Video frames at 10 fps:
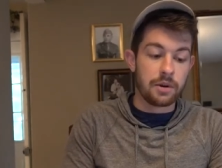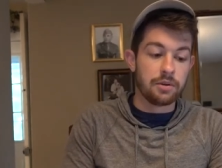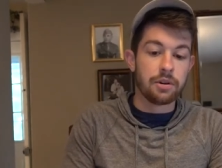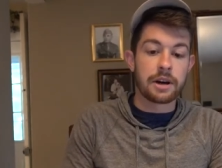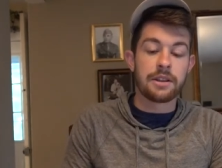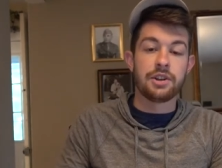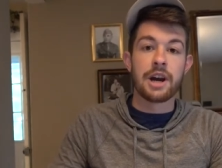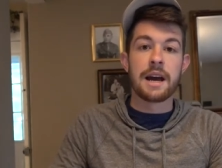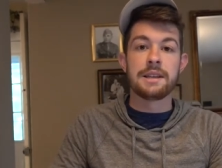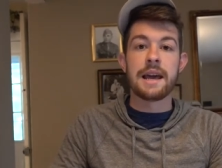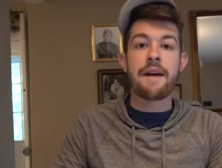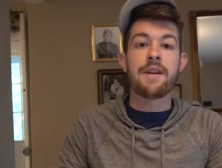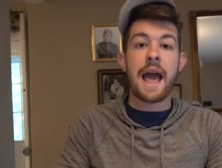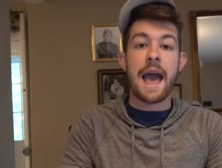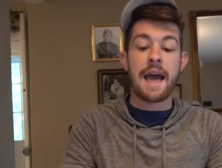when you look at the Giants, they
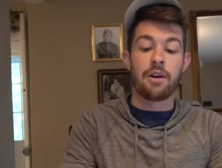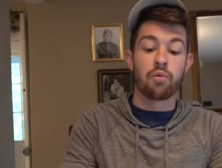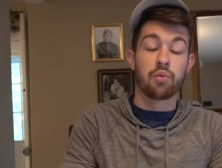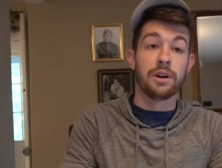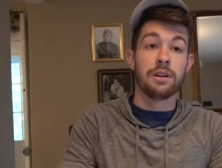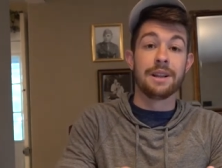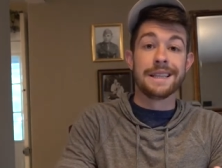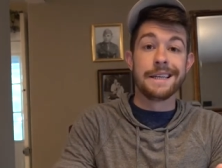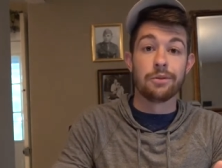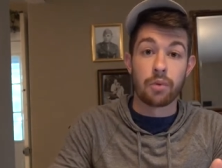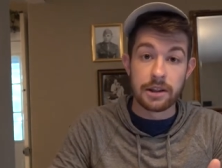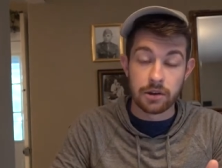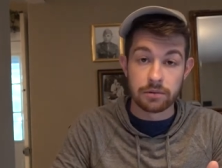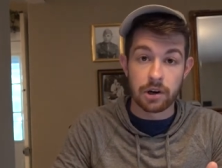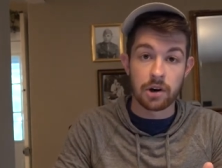haven't had a real elite red
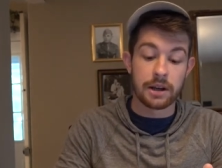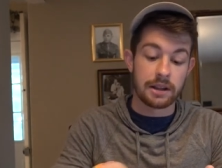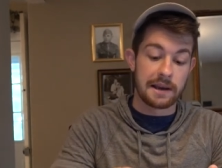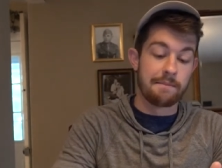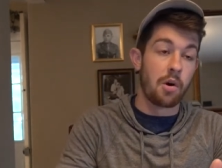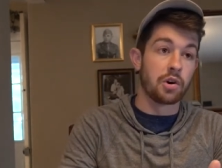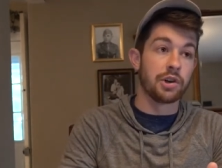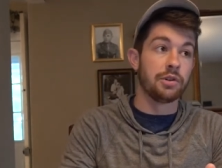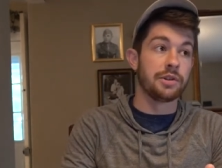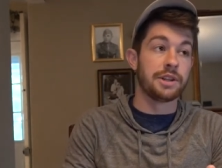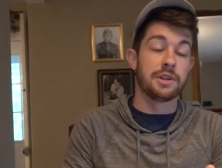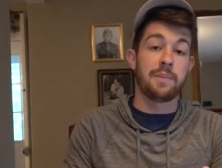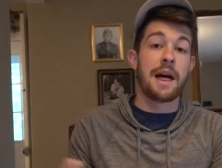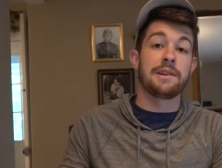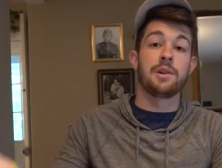zone target like Marshall since
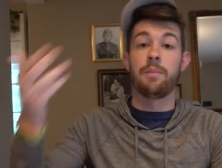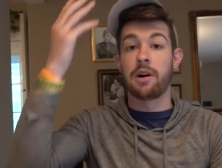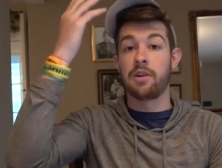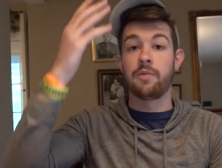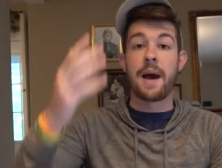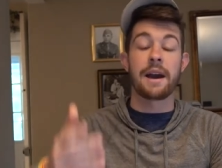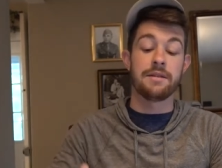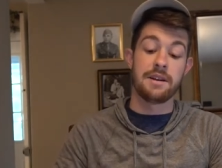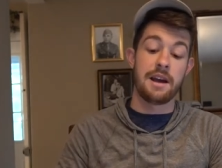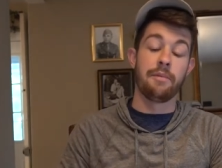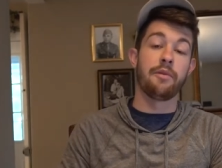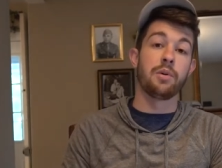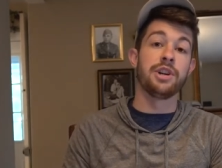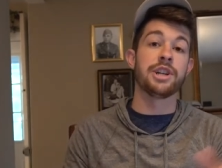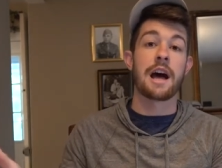Plaxico Burress back in the day
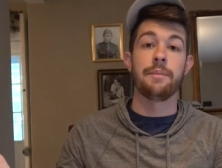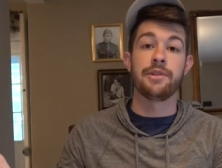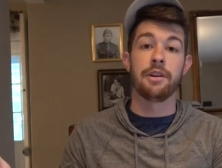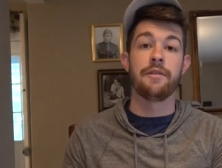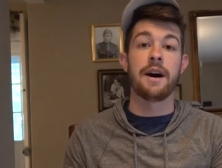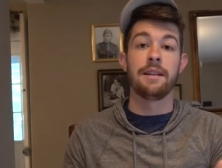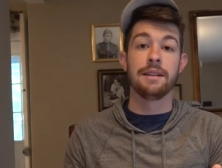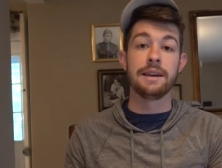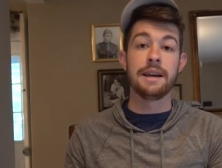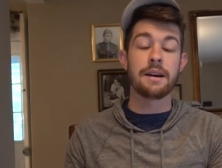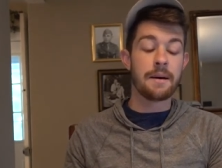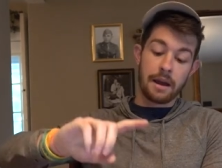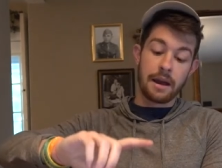before he shot himself out of the league.